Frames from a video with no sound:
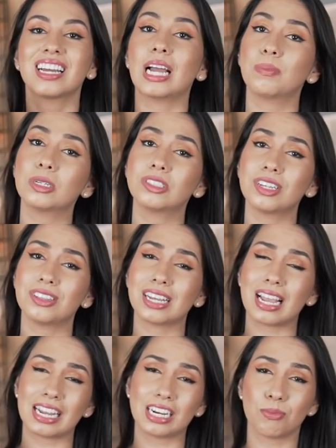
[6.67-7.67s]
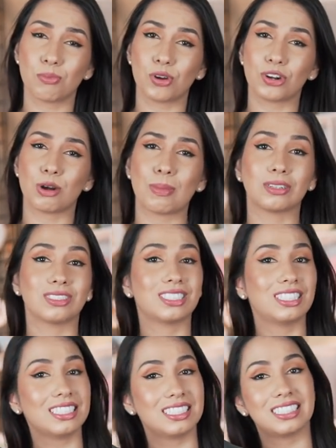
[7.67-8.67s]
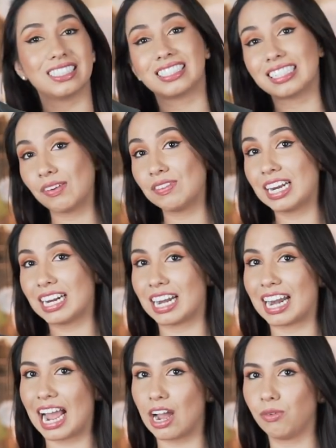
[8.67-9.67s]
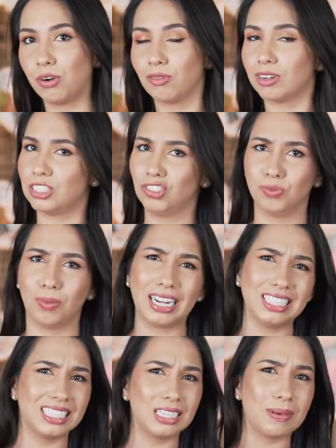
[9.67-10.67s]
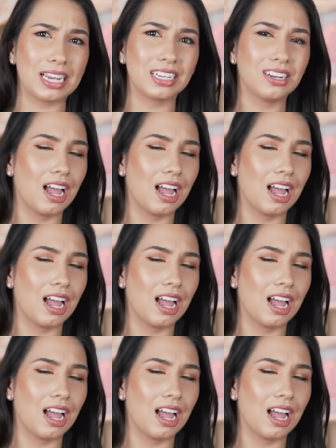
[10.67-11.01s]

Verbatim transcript: I personally think I can embroider about six to seven in an hour, which might seem like a